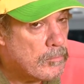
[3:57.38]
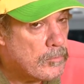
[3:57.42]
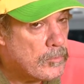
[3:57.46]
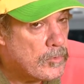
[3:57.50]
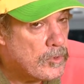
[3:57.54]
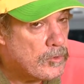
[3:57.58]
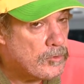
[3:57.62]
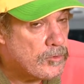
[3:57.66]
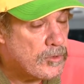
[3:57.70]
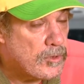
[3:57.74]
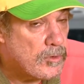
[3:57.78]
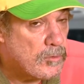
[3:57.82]

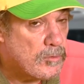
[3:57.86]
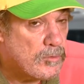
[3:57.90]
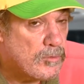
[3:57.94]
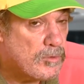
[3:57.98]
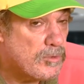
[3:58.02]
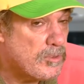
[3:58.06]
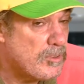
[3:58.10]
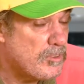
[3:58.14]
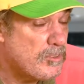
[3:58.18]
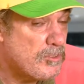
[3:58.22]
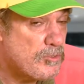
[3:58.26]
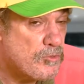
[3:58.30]
so
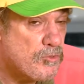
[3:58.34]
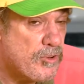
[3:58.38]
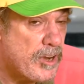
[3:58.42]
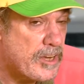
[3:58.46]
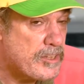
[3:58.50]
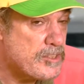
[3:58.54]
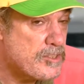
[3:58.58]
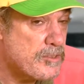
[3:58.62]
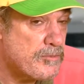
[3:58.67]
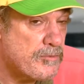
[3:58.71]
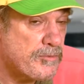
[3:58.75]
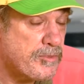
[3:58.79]

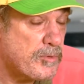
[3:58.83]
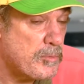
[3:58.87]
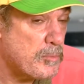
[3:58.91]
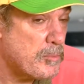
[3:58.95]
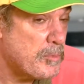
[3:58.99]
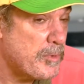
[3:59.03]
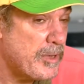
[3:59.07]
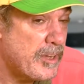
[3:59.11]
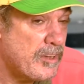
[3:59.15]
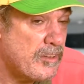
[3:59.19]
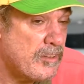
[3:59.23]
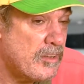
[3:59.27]
stretching from
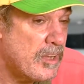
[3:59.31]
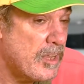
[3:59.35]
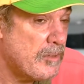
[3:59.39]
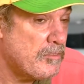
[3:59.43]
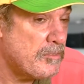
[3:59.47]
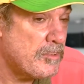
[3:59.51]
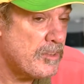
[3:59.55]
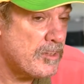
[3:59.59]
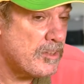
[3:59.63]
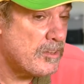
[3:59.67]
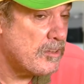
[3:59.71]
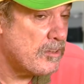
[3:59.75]
about
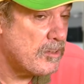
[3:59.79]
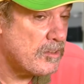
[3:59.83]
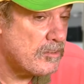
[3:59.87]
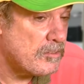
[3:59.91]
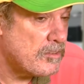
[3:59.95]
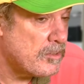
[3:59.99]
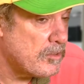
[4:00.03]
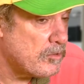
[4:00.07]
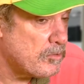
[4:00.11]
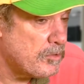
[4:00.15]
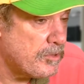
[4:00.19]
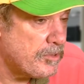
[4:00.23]
11 o'clock
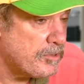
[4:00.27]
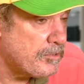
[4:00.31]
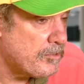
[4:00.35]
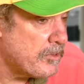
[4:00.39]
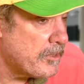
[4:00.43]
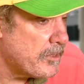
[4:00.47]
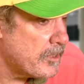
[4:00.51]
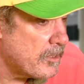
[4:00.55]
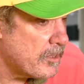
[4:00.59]
till 3